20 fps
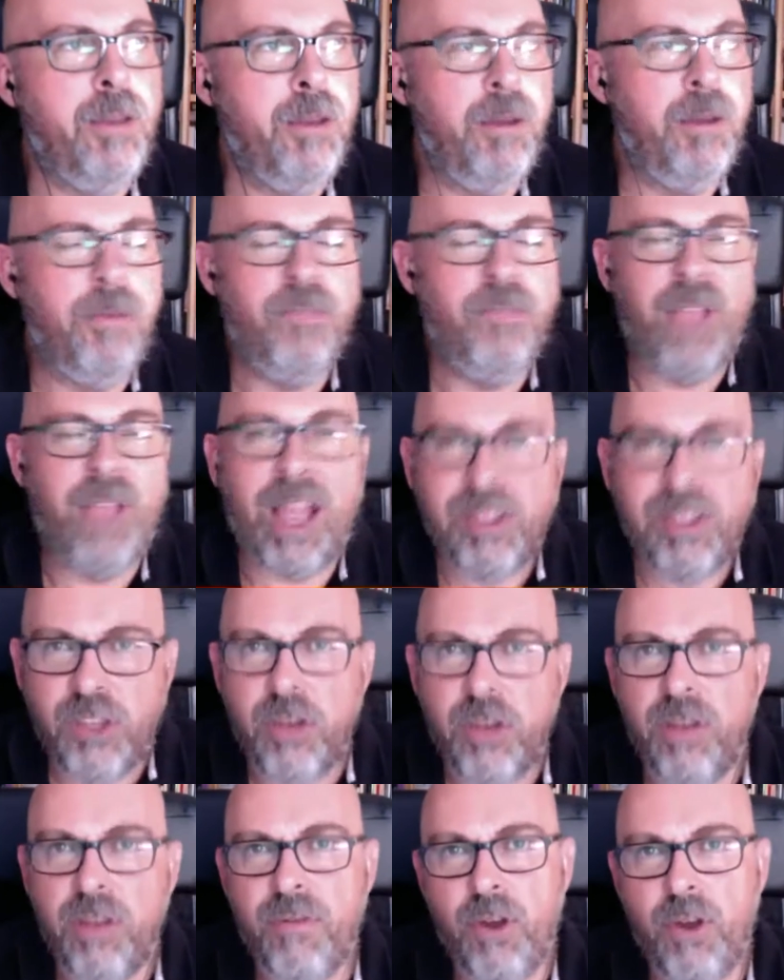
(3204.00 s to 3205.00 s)
at
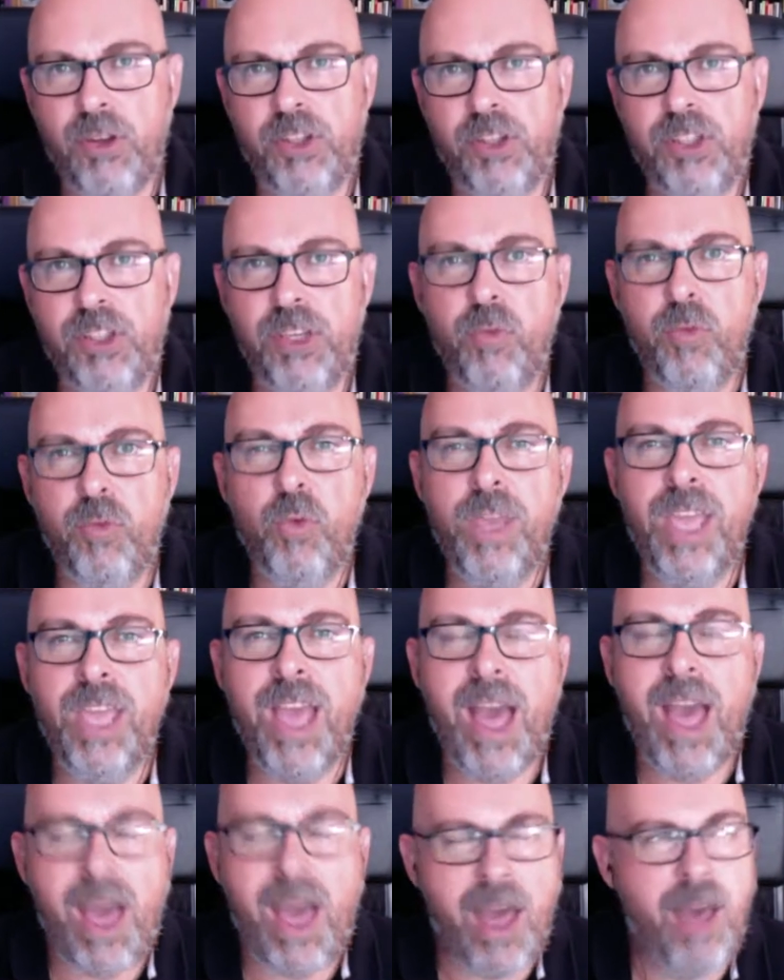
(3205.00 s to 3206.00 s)
university we
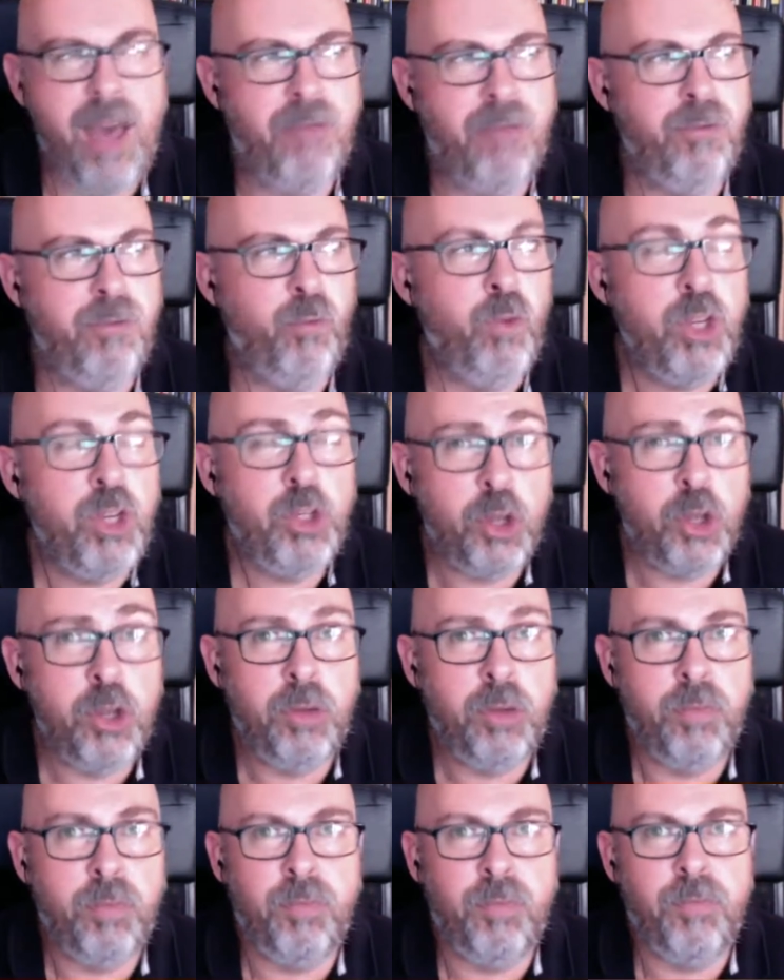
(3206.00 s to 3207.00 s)
should
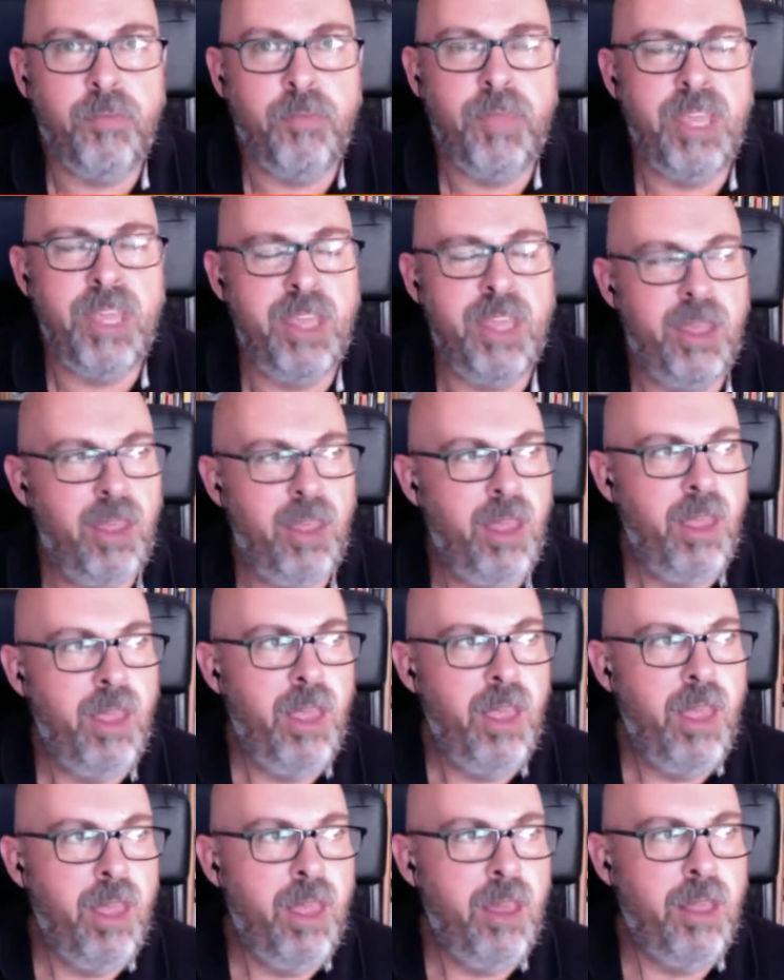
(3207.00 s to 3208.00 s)
be
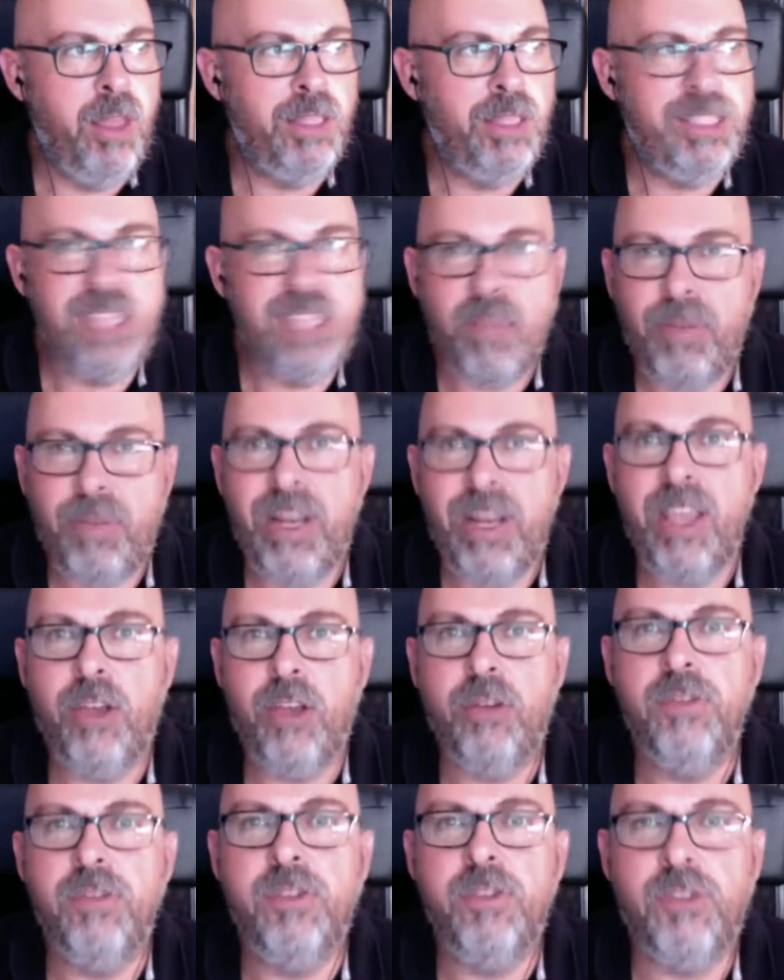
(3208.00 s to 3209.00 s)
deeply
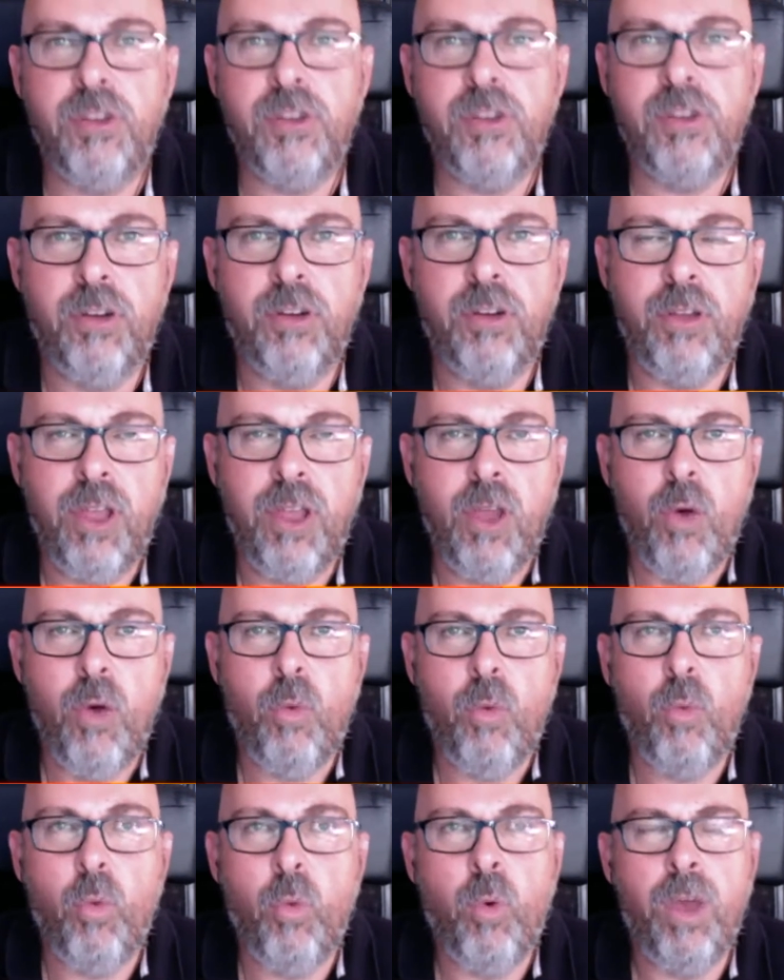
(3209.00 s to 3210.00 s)
concerned
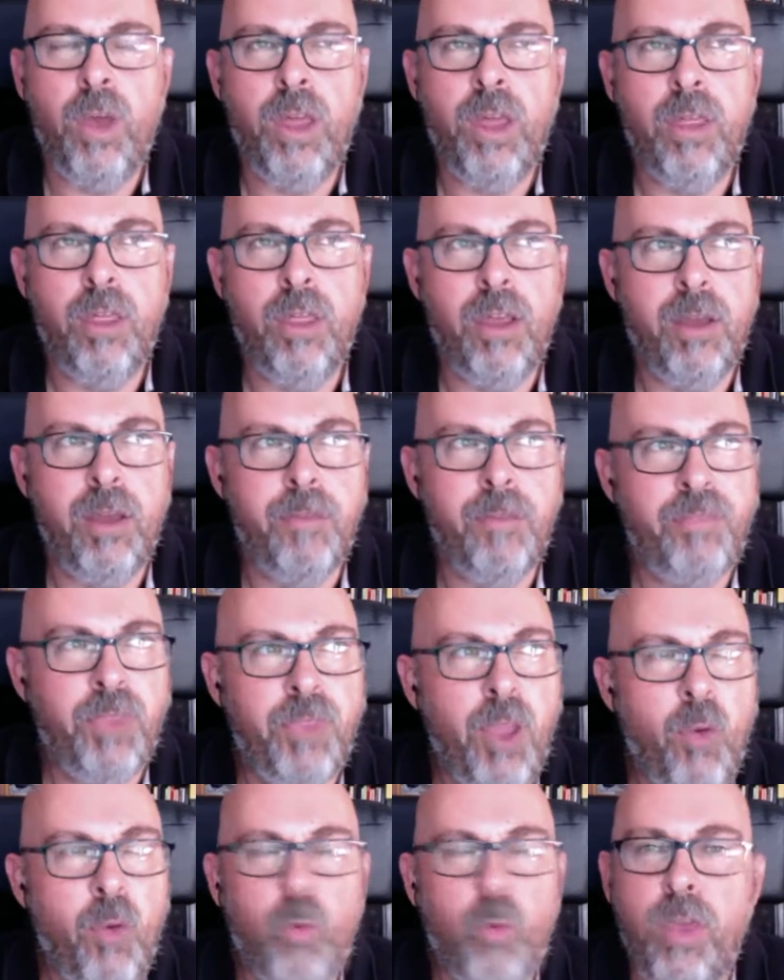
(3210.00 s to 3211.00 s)
with a
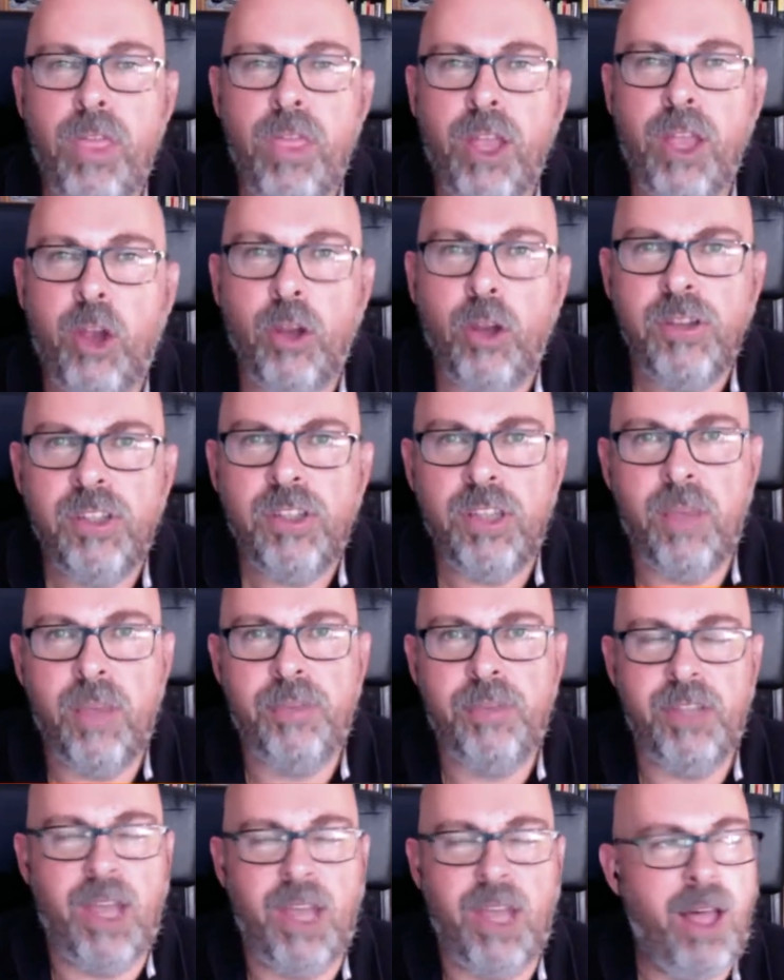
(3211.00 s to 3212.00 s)
concept
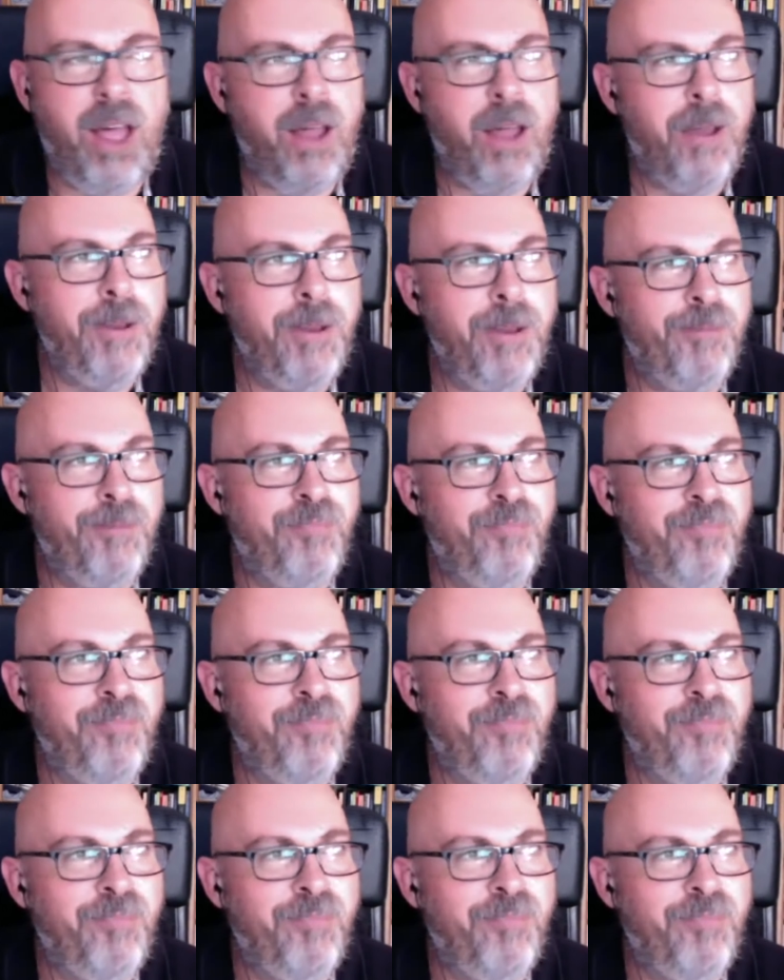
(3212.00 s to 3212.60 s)
I'm